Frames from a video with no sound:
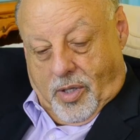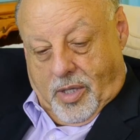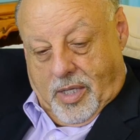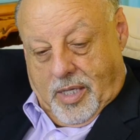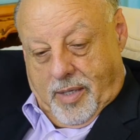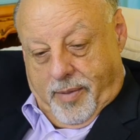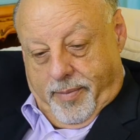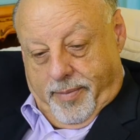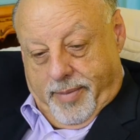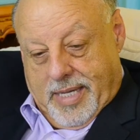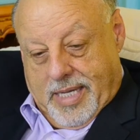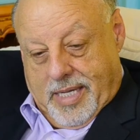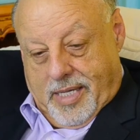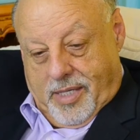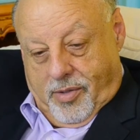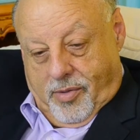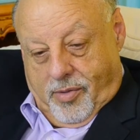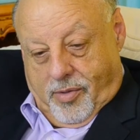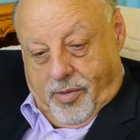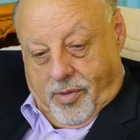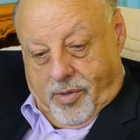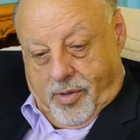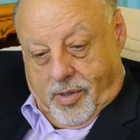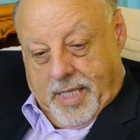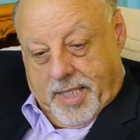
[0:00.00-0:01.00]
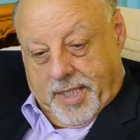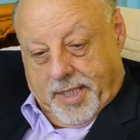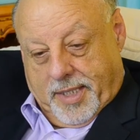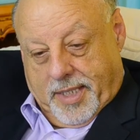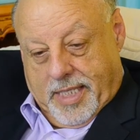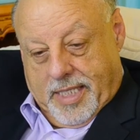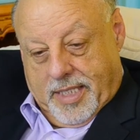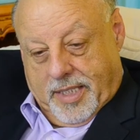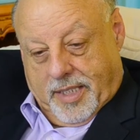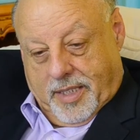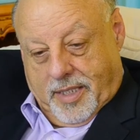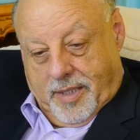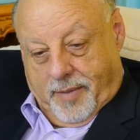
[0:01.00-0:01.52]
Lin-Manuel
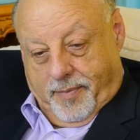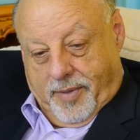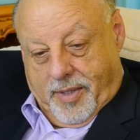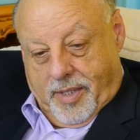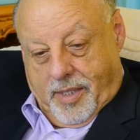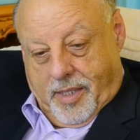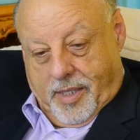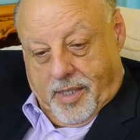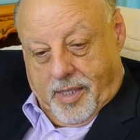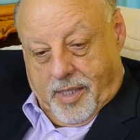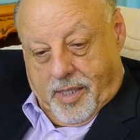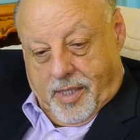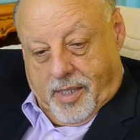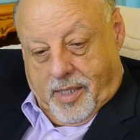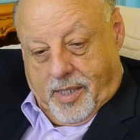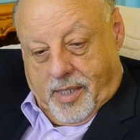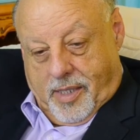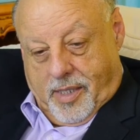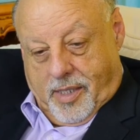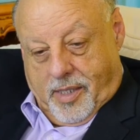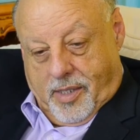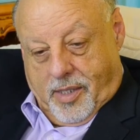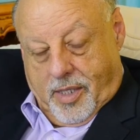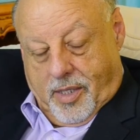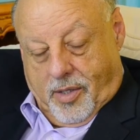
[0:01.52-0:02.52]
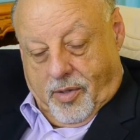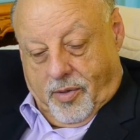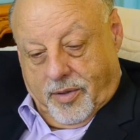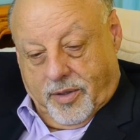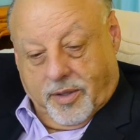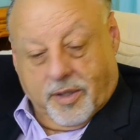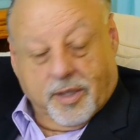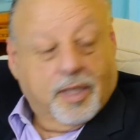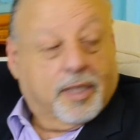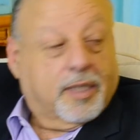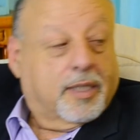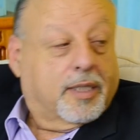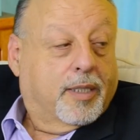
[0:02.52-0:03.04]
said something uh, on
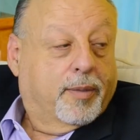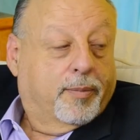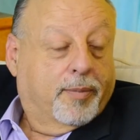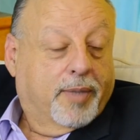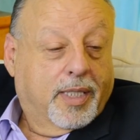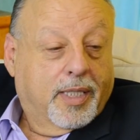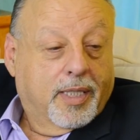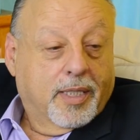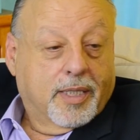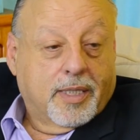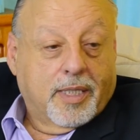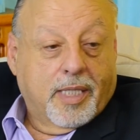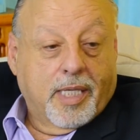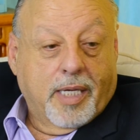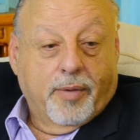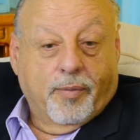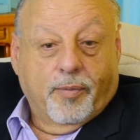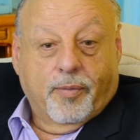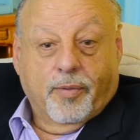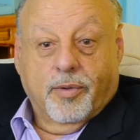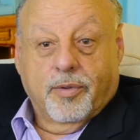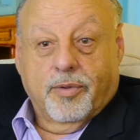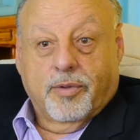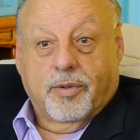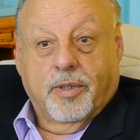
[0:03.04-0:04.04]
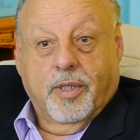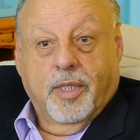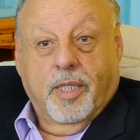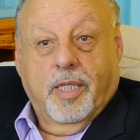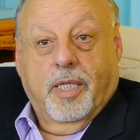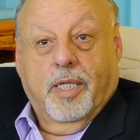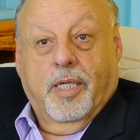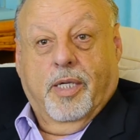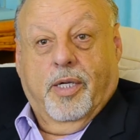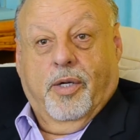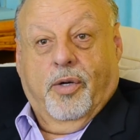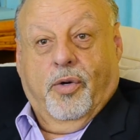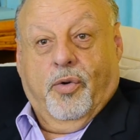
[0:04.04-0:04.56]
60 Minutes that was
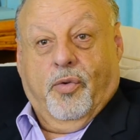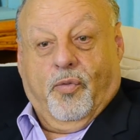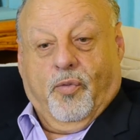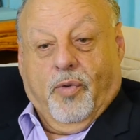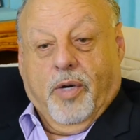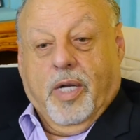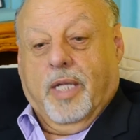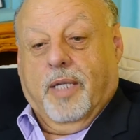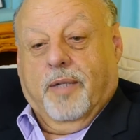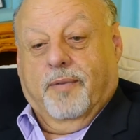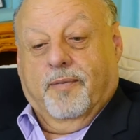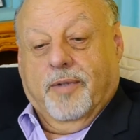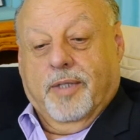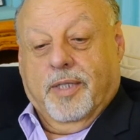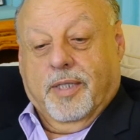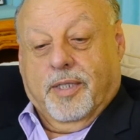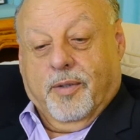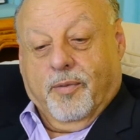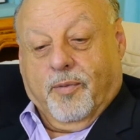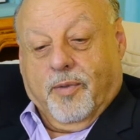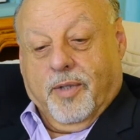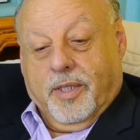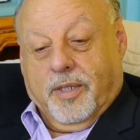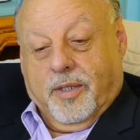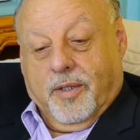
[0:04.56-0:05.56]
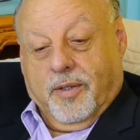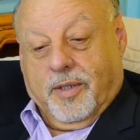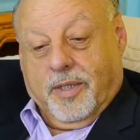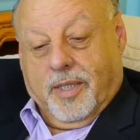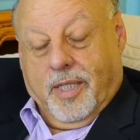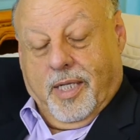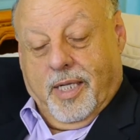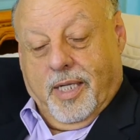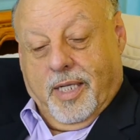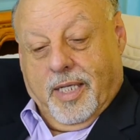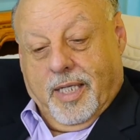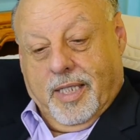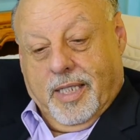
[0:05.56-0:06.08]
relevant to what you're
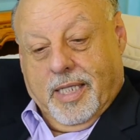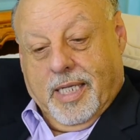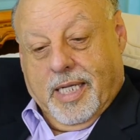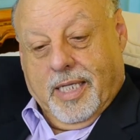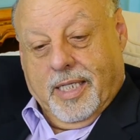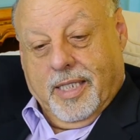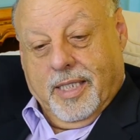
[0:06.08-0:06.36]
saying, and that